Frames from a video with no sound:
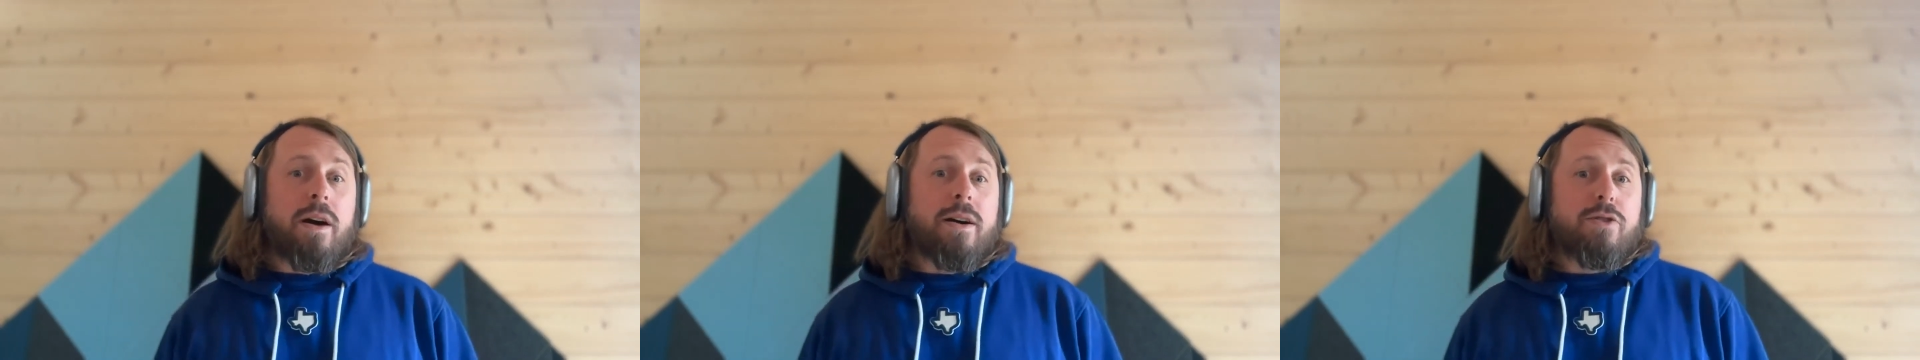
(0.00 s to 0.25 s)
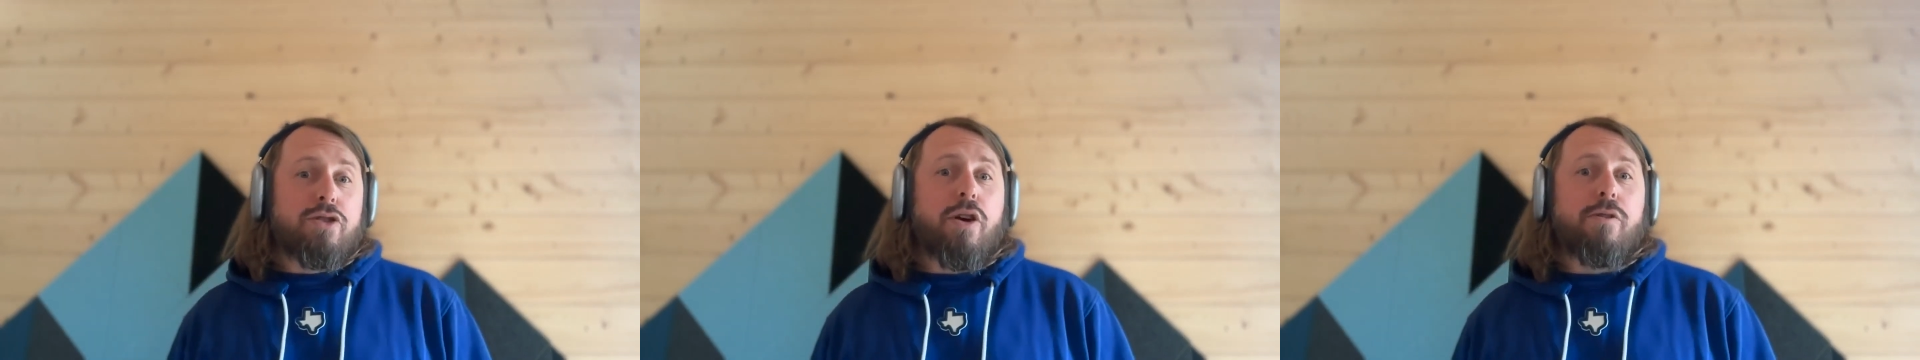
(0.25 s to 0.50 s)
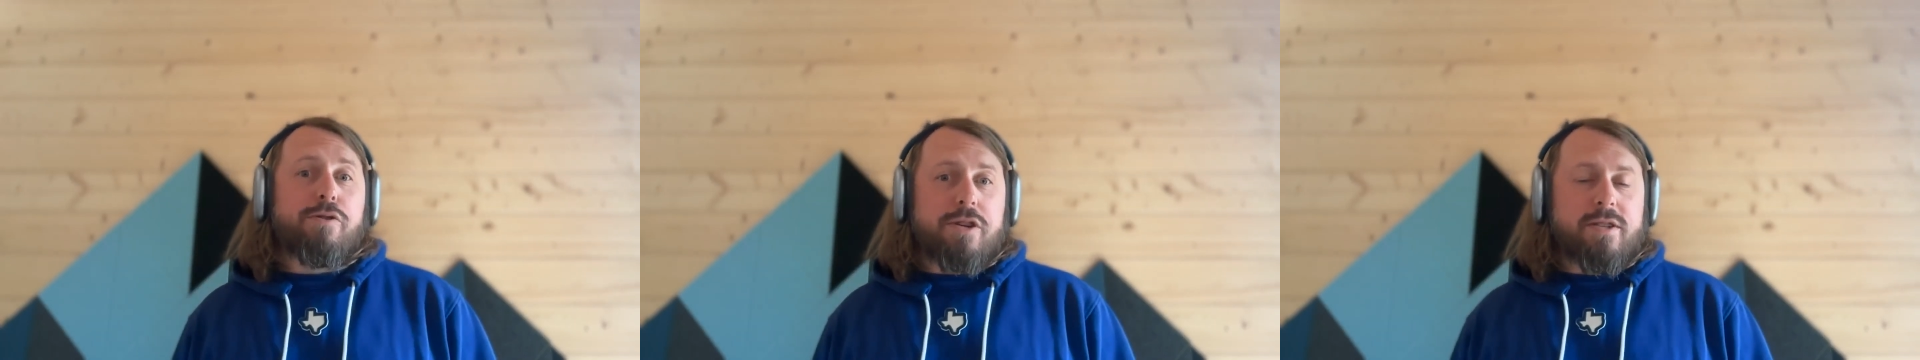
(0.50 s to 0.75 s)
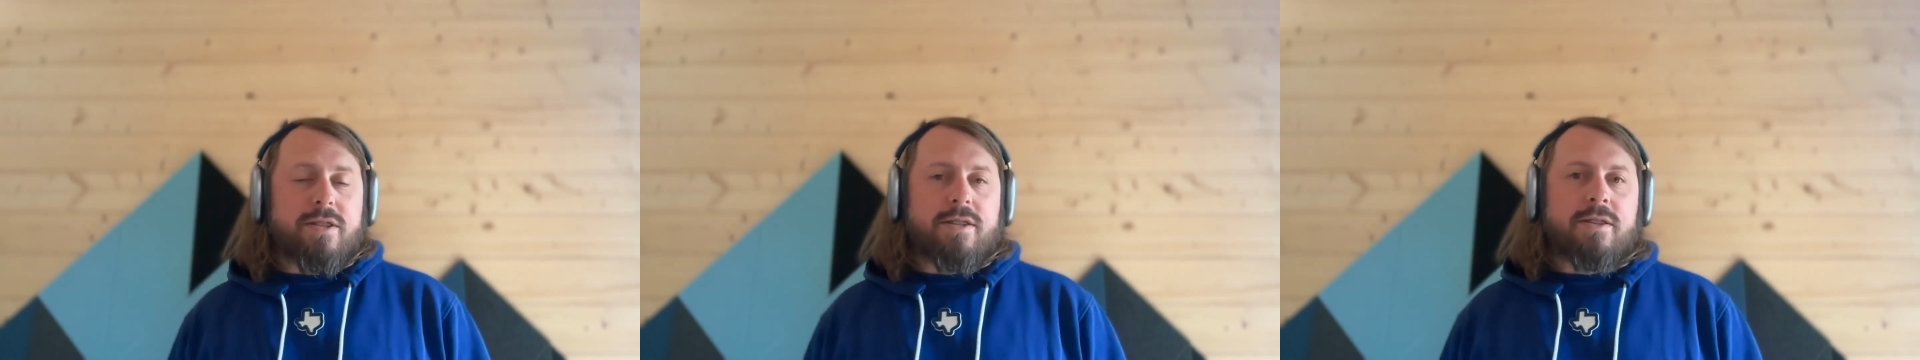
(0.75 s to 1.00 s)

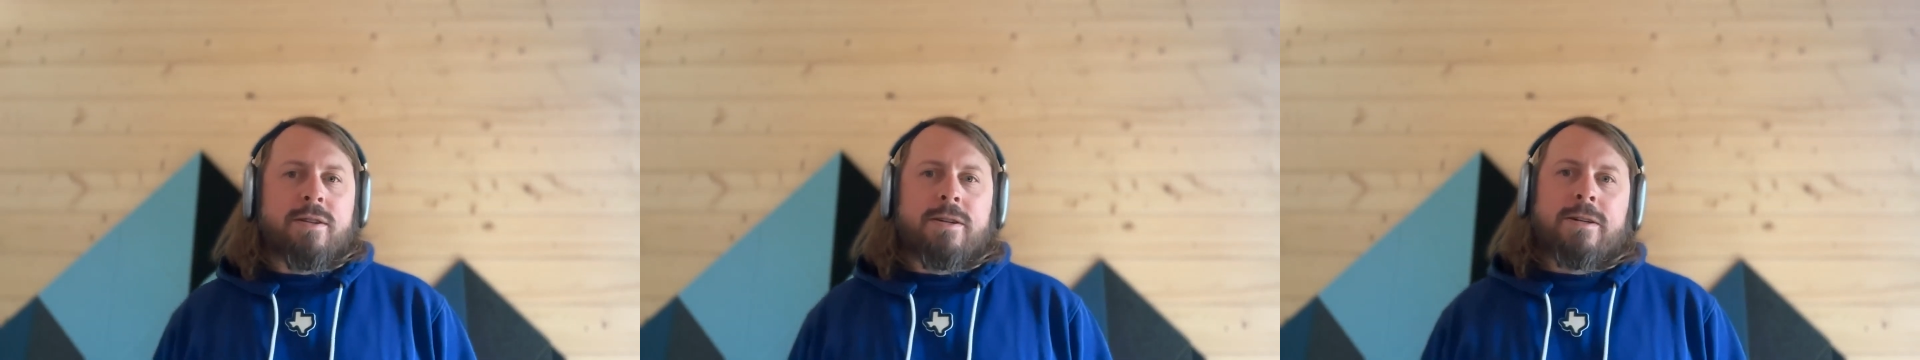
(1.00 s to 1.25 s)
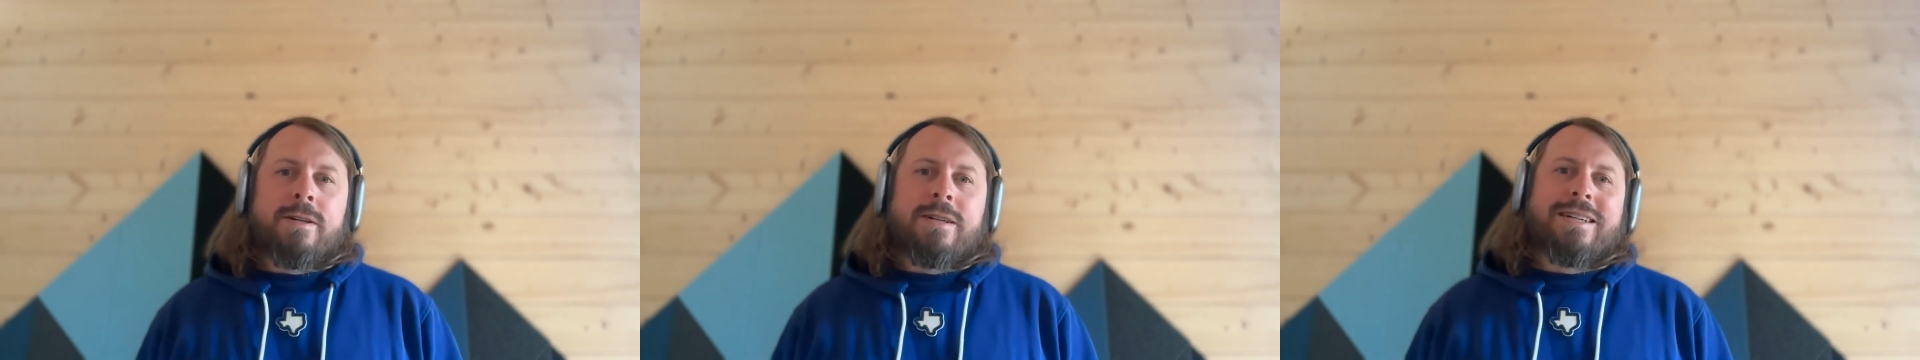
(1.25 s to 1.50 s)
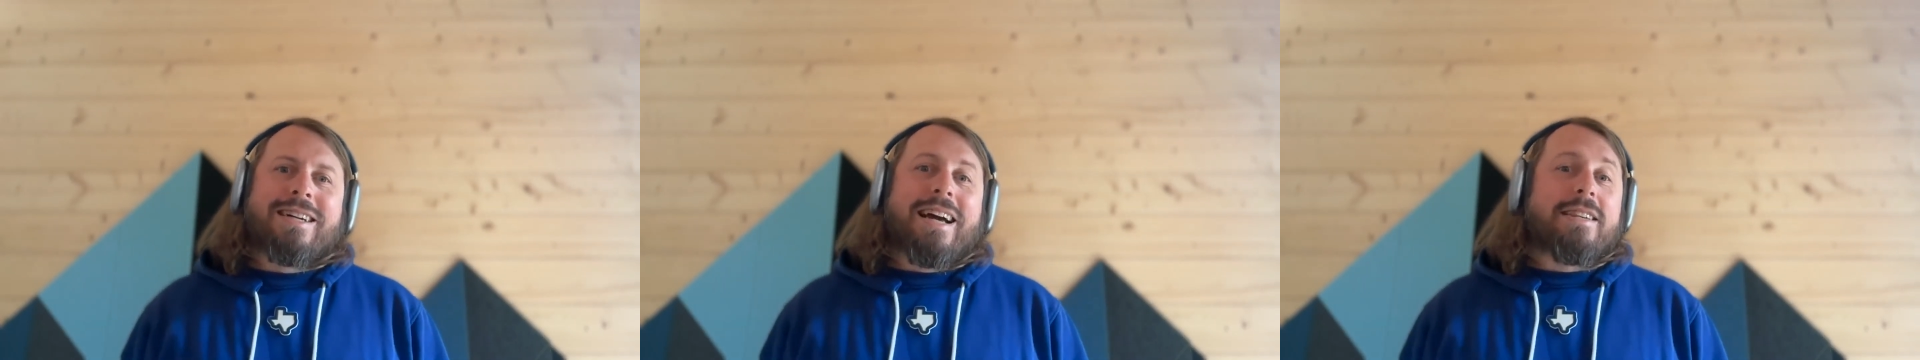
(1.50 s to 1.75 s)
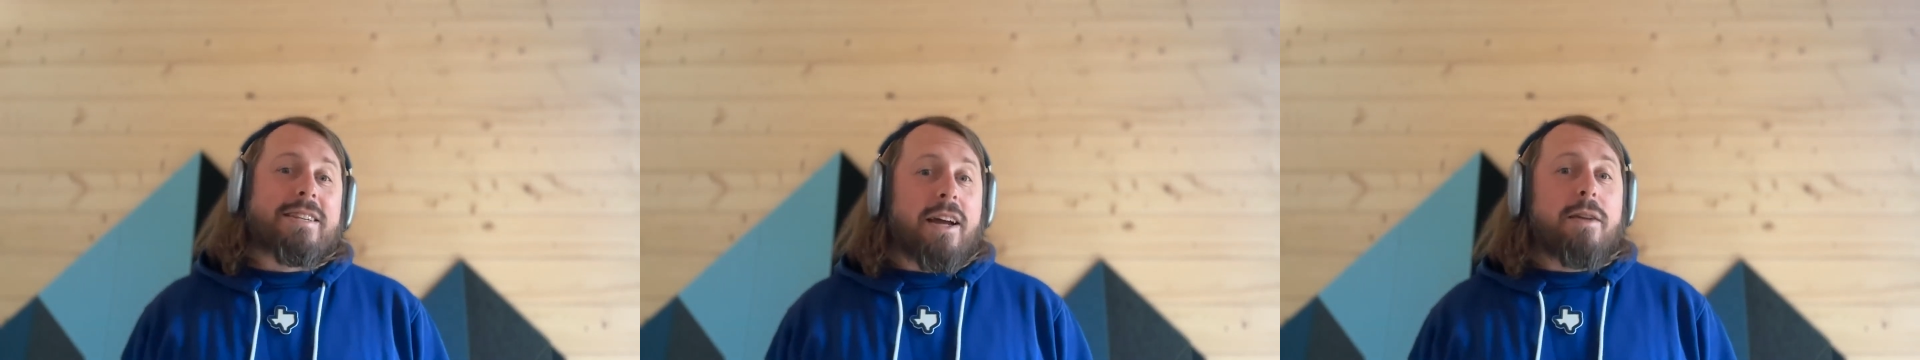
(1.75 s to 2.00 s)
charges.
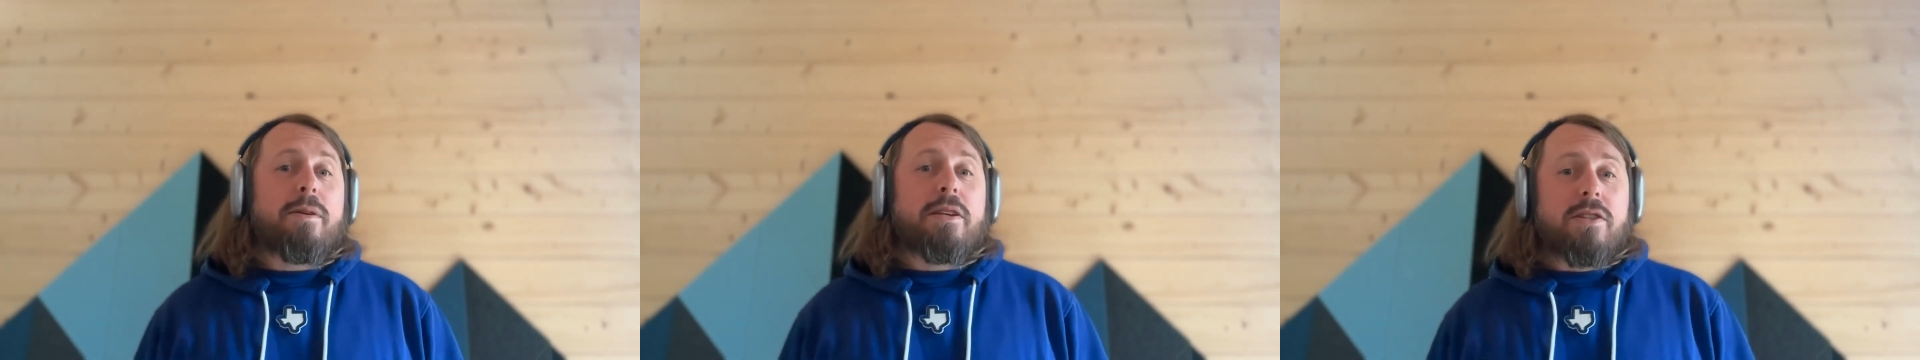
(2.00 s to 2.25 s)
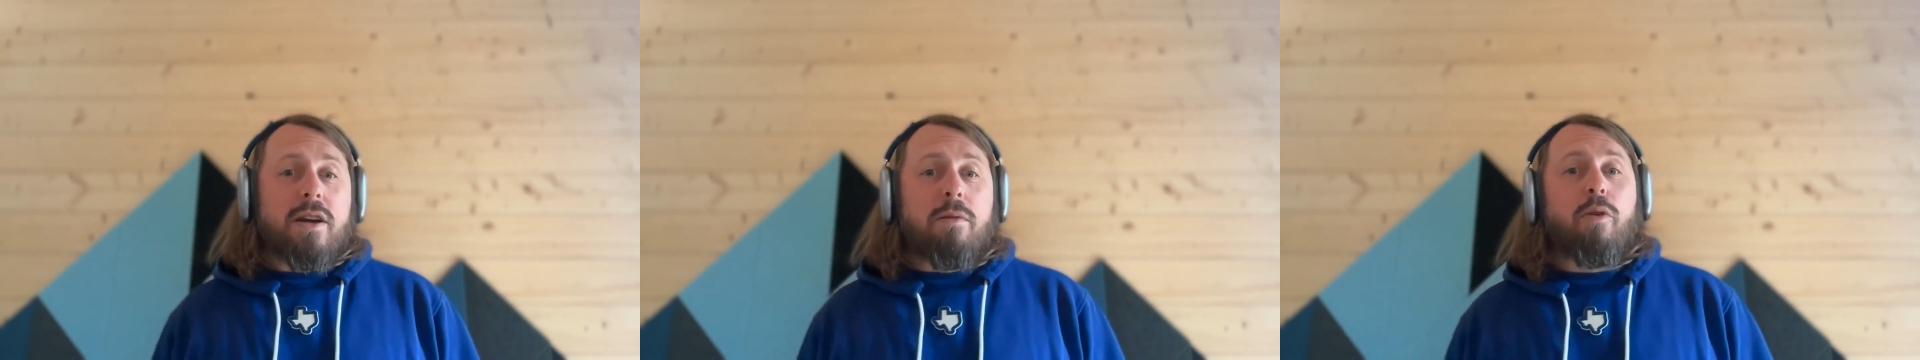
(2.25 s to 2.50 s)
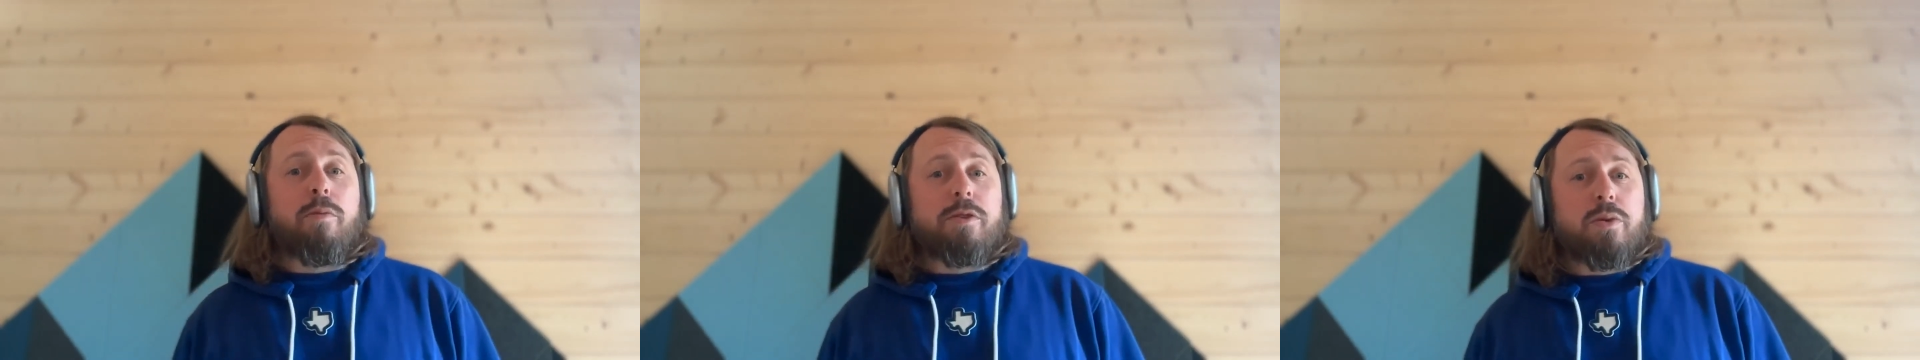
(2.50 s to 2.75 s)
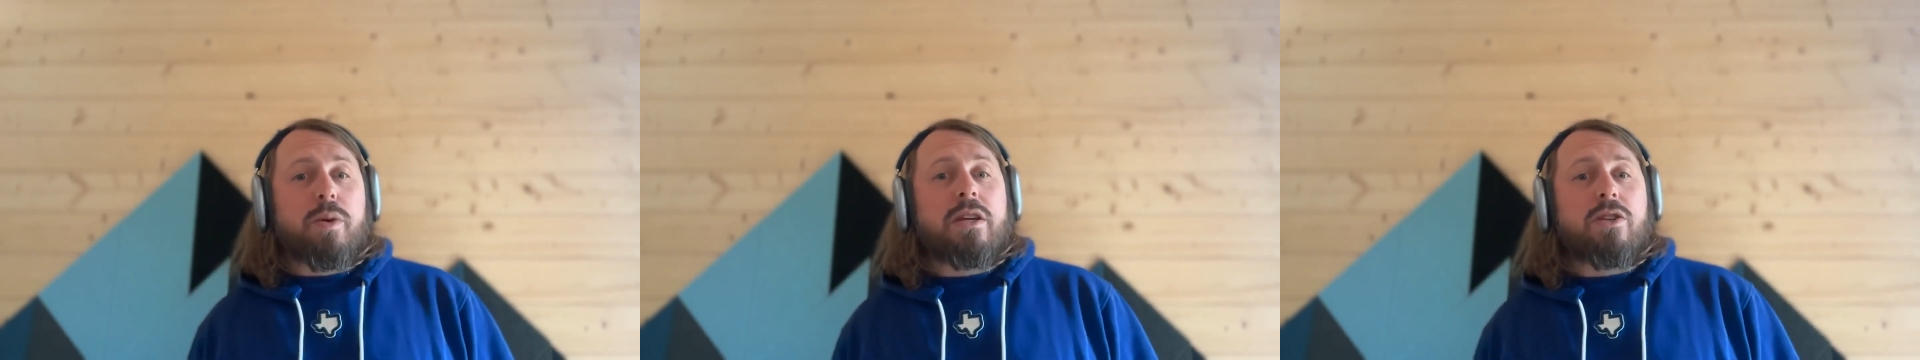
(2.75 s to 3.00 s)
It's going to be somewhere between